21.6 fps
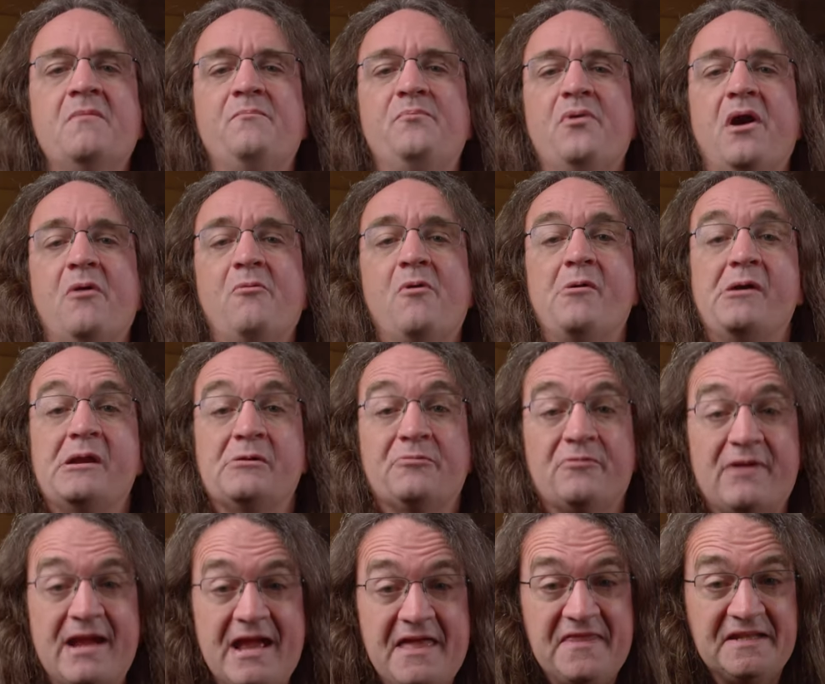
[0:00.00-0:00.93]
But when we
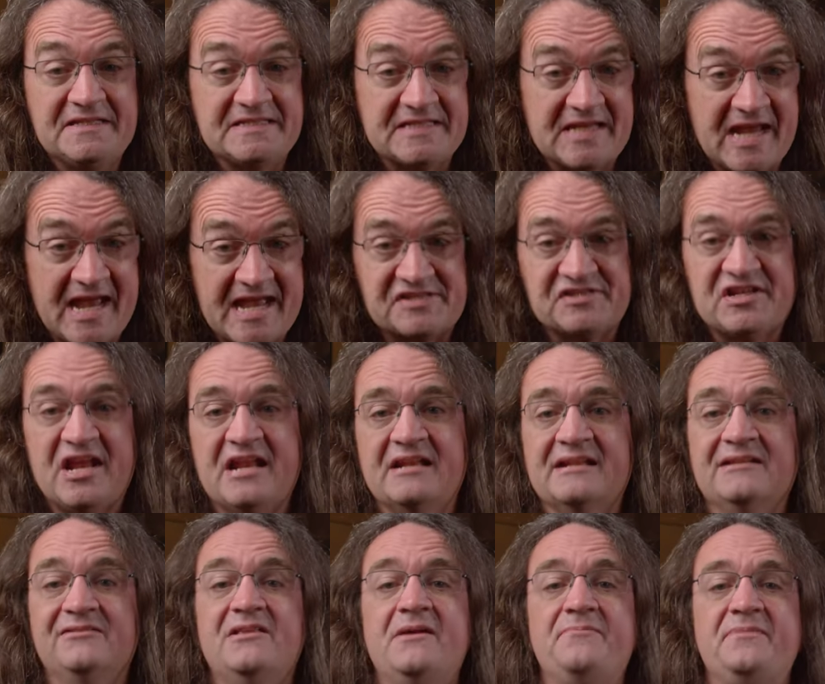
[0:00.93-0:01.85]
ran the test and
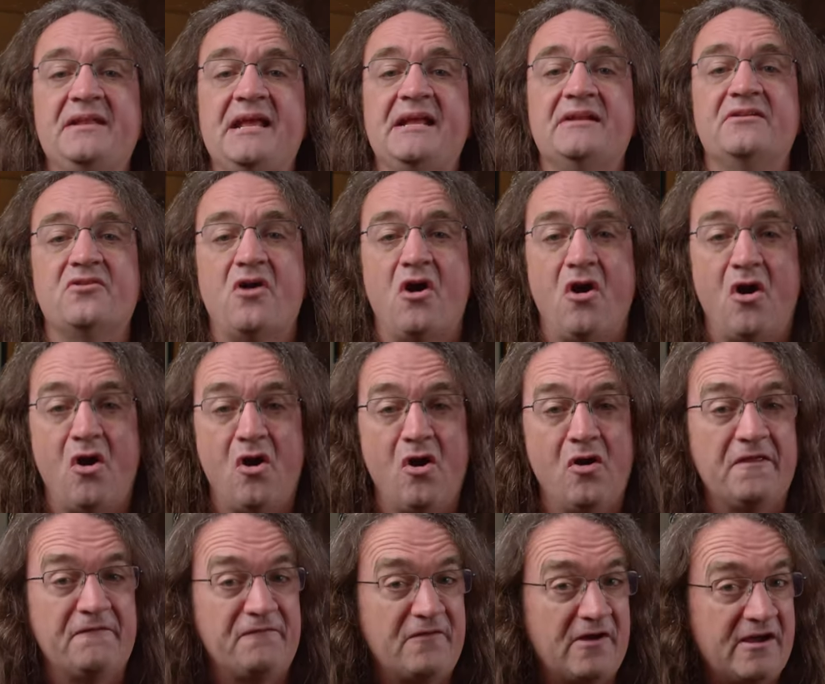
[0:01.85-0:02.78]
eliminated all
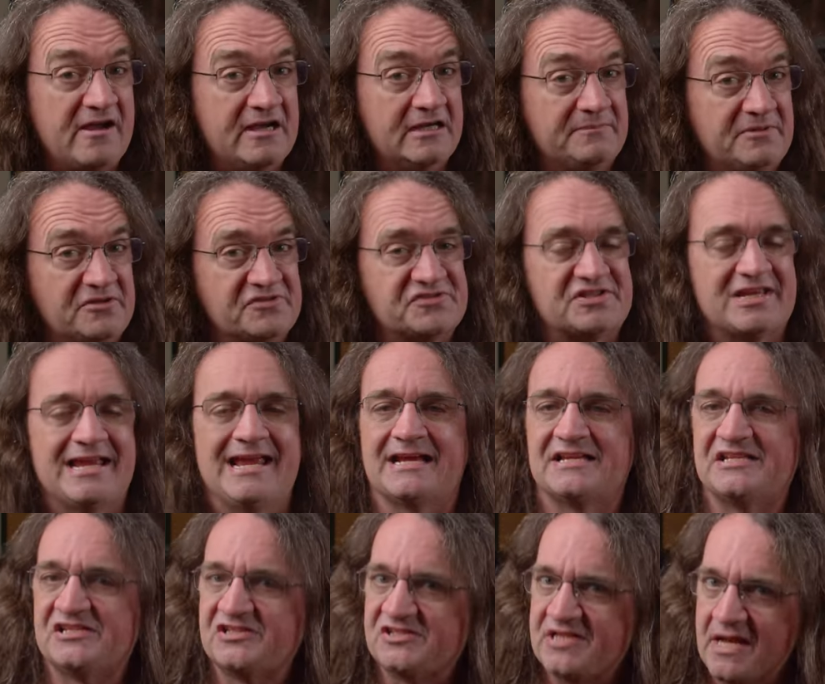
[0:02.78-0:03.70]
the variables
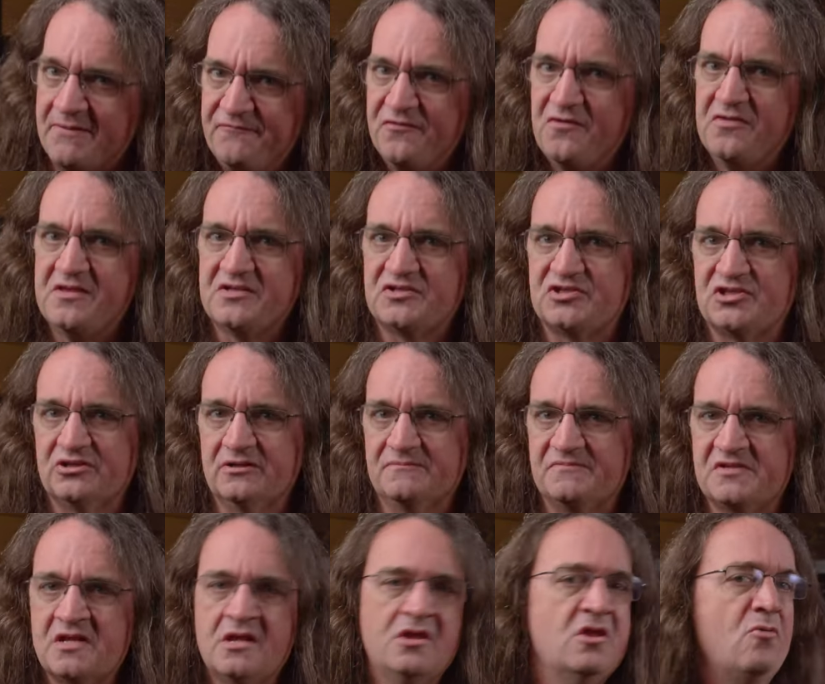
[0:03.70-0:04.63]
except for the
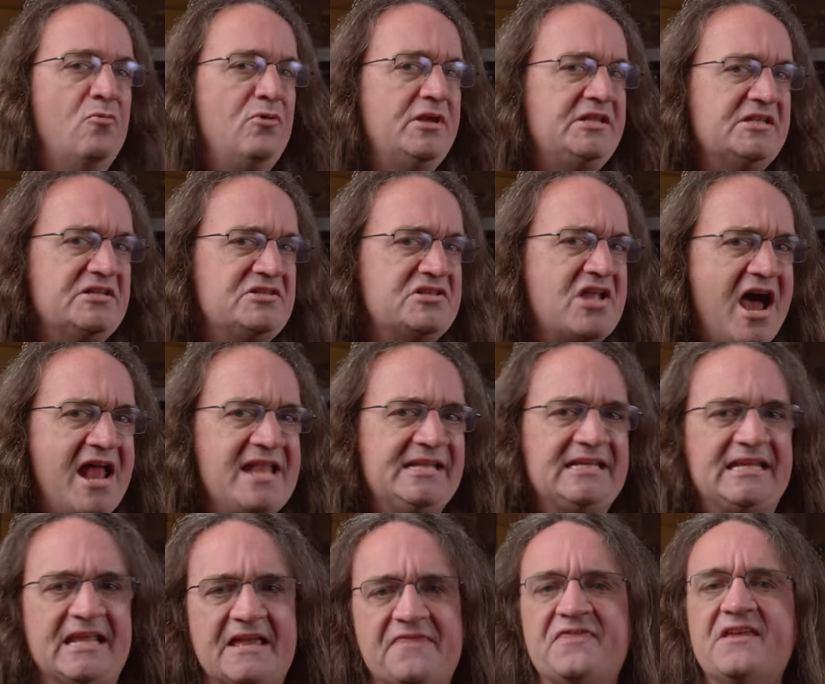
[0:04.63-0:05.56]
tubes, we did not
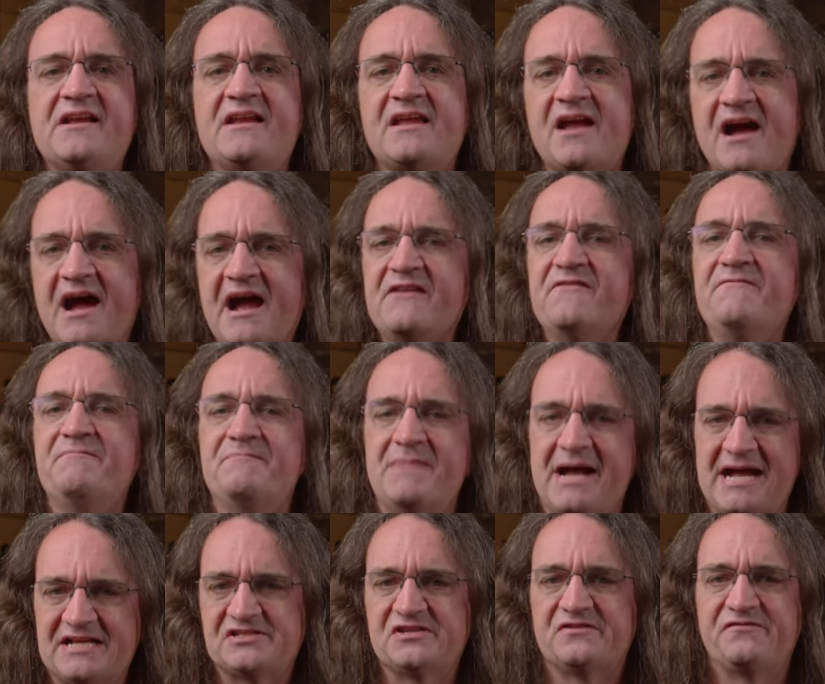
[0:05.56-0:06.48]
get the kind of
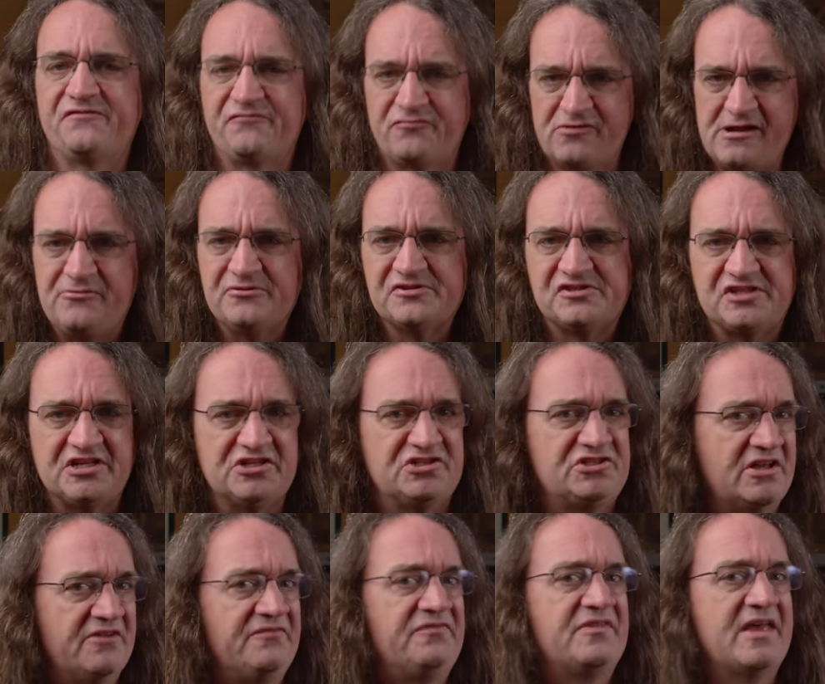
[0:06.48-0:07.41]
massive frequency
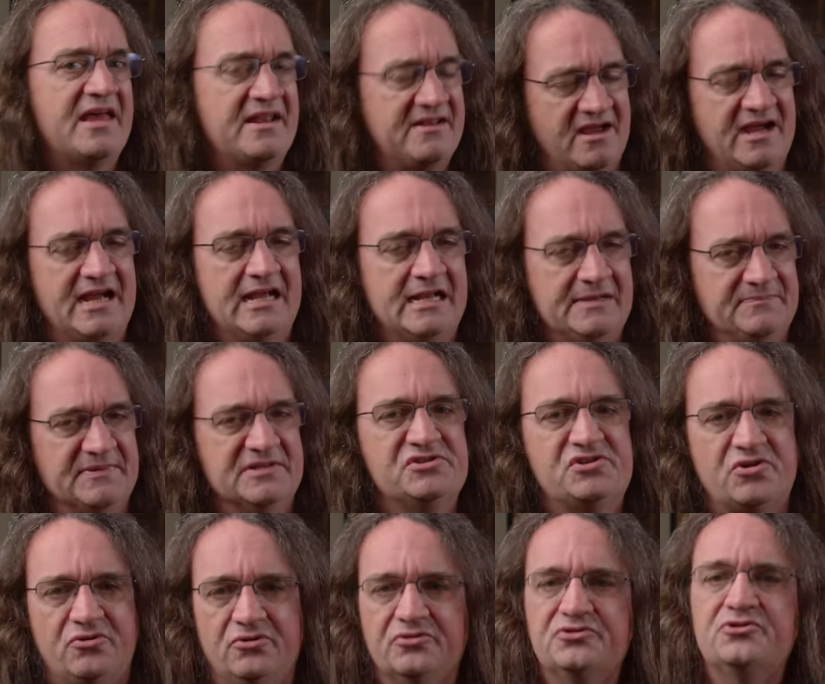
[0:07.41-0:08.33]
shift that I had been
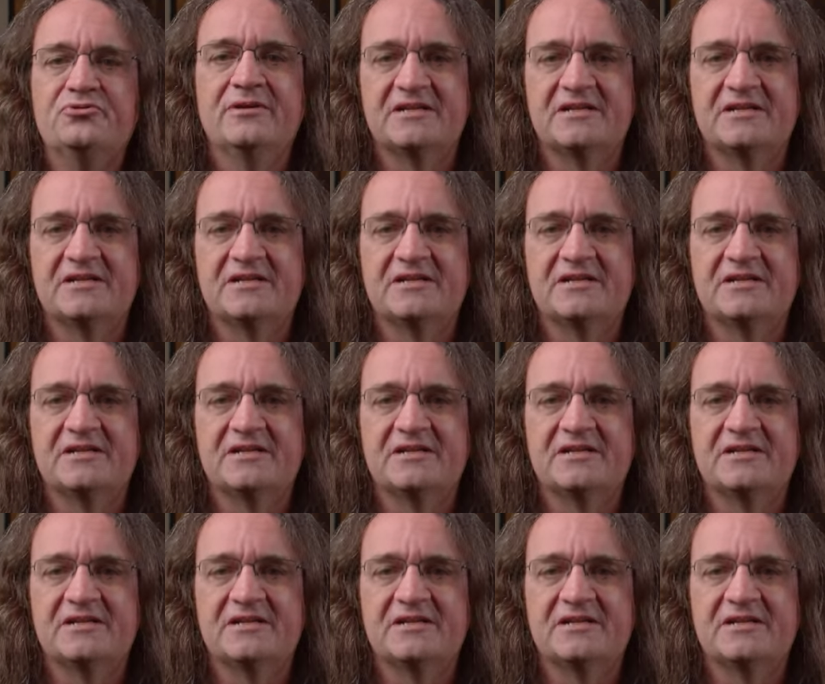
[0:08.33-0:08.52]
told to